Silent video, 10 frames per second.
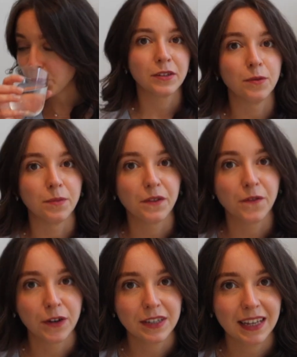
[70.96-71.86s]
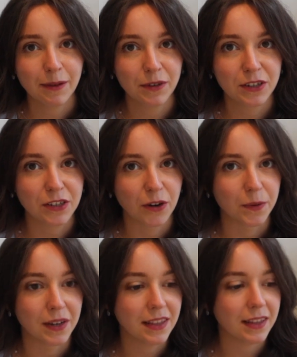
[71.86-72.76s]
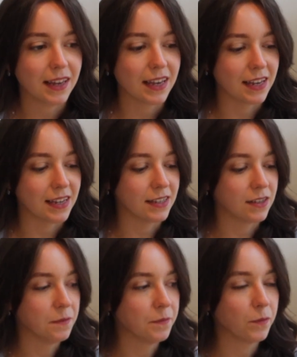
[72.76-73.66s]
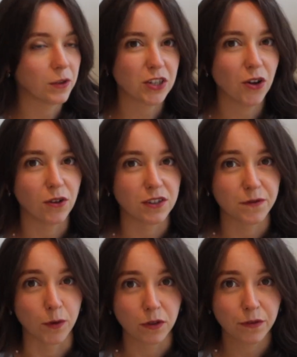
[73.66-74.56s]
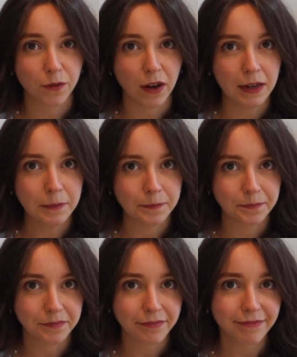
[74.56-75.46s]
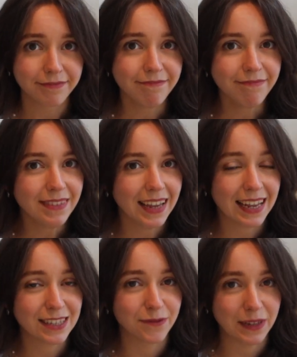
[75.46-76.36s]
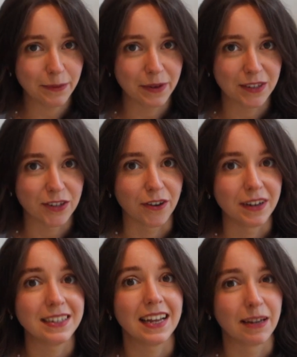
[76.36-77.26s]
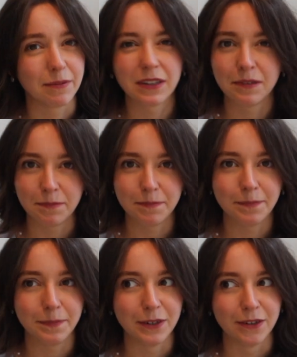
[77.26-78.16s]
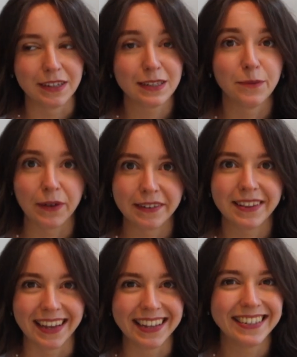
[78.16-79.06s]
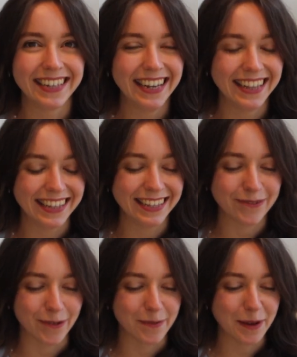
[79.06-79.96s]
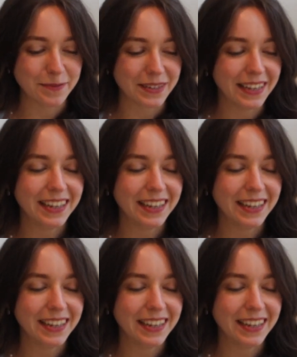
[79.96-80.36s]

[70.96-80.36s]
So the first thing I'm going to start with is what's called a vocal fry. It's a really weird sound and I'm going to be doing some weird things in these warm-ups,